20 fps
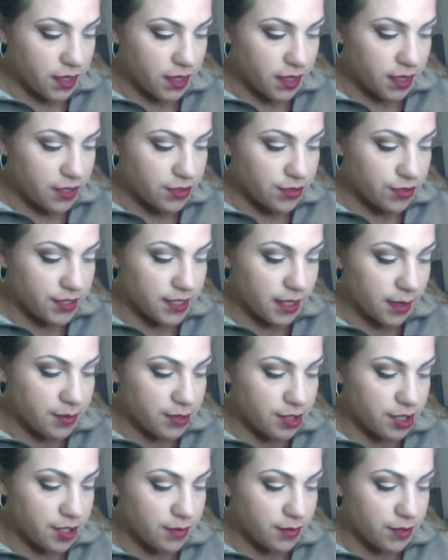
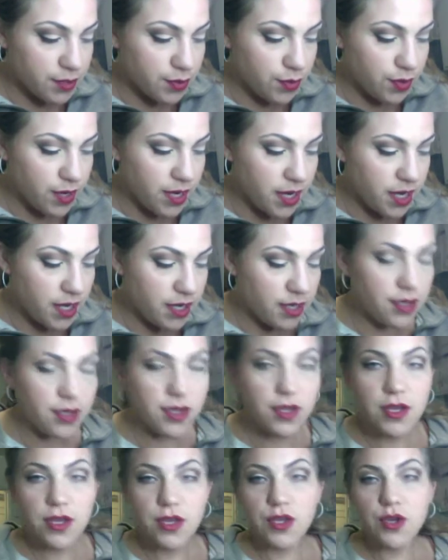interception
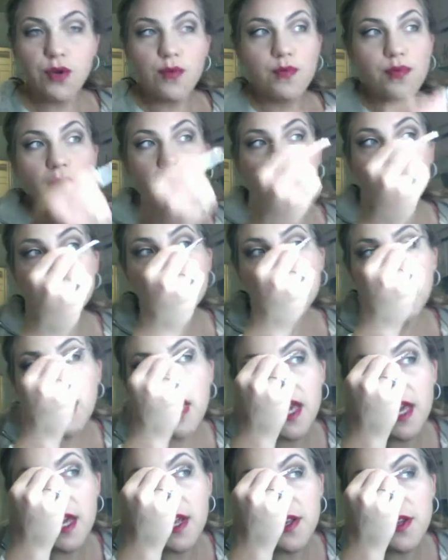between your brush
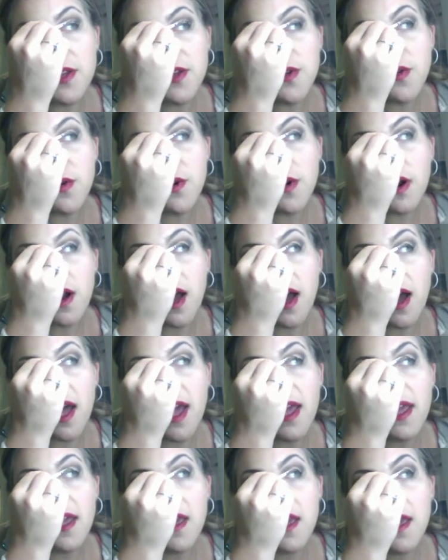and your
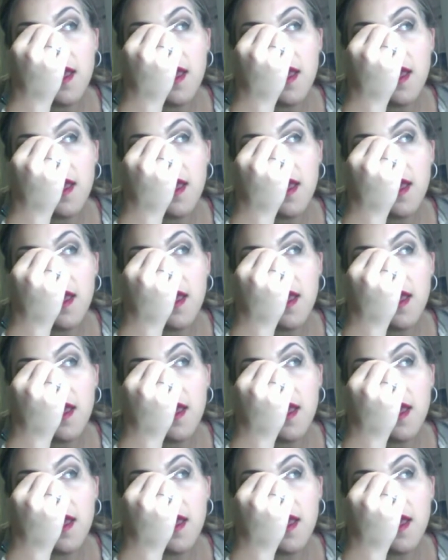eye.